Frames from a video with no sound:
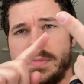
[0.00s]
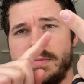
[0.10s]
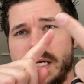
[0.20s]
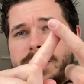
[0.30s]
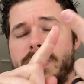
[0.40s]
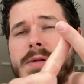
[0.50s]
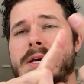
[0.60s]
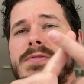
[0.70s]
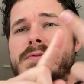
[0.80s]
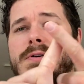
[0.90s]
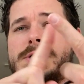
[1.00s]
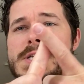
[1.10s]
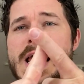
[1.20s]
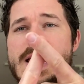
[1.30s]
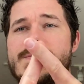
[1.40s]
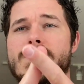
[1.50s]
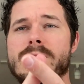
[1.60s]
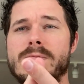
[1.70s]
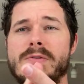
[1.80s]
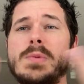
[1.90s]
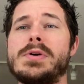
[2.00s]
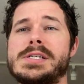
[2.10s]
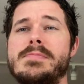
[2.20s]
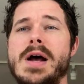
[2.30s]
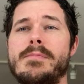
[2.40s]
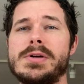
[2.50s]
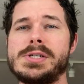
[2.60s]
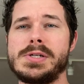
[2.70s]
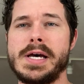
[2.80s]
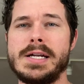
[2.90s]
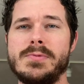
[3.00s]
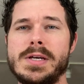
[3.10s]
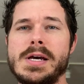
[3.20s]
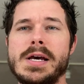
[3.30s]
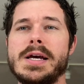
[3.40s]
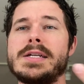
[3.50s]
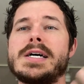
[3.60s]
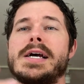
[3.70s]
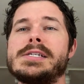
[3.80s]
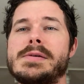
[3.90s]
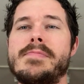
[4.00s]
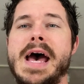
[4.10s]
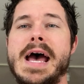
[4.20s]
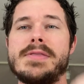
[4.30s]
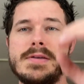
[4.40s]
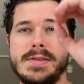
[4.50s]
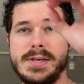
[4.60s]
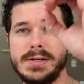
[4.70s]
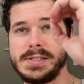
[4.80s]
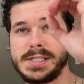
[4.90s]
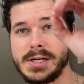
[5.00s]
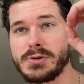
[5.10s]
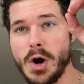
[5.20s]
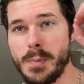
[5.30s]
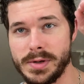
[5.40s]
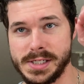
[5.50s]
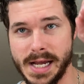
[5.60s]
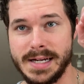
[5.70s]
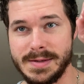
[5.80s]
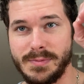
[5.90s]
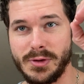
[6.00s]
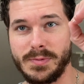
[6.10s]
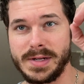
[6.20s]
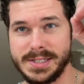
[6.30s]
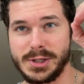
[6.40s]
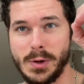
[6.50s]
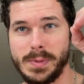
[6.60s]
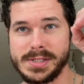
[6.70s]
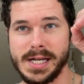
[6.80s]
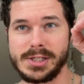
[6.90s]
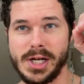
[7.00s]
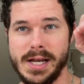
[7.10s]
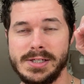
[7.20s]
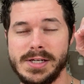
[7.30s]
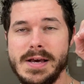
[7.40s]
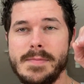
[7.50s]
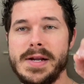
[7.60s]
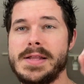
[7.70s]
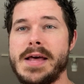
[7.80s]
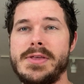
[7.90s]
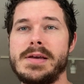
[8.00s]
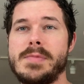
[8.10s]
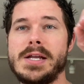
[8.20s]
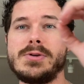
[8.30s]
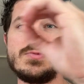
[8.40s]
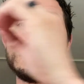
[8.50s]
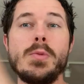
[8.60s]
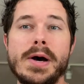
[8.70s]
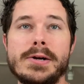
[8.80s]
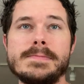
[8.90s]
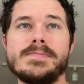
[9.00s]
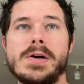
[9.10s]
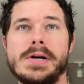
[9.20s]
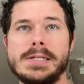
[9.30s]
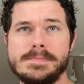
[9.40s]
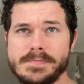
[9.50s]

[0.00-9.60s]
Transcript: it's going to make you feel same if we put some numbers to that and we kind of tie in some math the 0% improvement 0% change meaning that thing made you no better all right